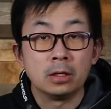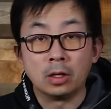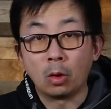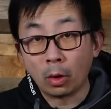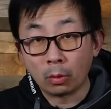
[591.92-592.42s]

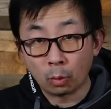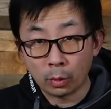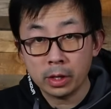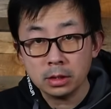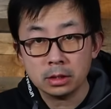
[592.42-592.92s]
Now, when
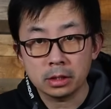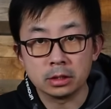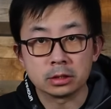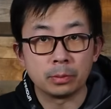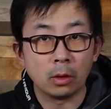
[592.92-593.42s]
wind
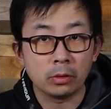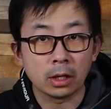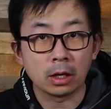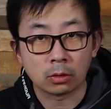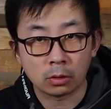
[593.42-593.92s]
is blowing
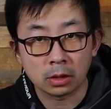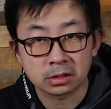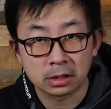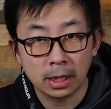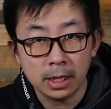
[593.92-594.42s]

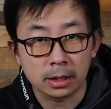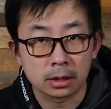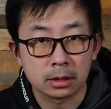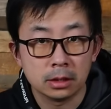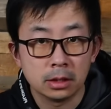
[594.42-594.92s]
across the
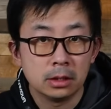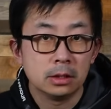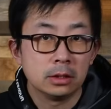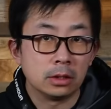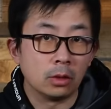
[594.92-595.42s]
lake,
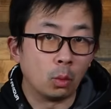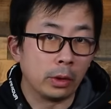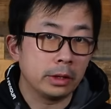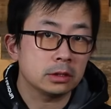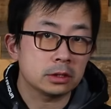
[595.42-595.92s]
the
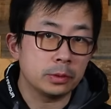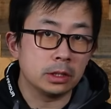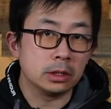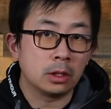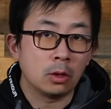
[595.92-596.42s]
wind
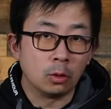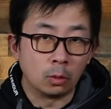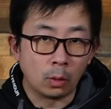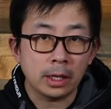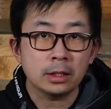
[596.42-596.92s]
speed
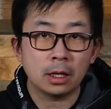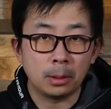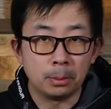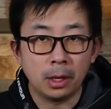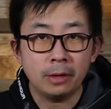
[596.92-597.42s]
right
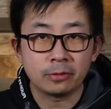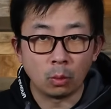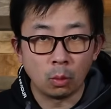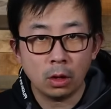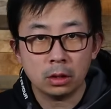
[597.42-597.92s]
above the
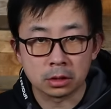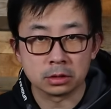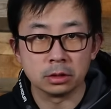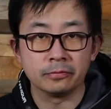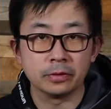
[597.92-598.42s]
water
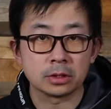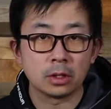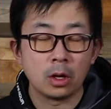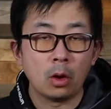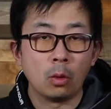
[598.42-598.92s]
surface
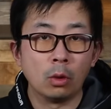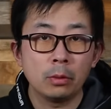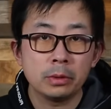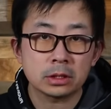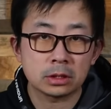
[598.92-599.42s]
will
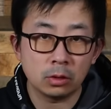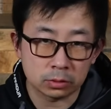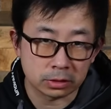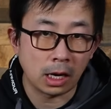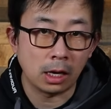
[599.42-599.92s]
be
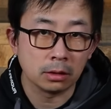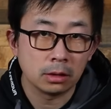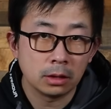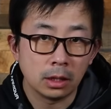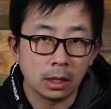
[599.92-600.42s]
slowed down,
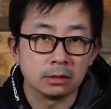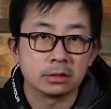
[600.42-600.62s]
and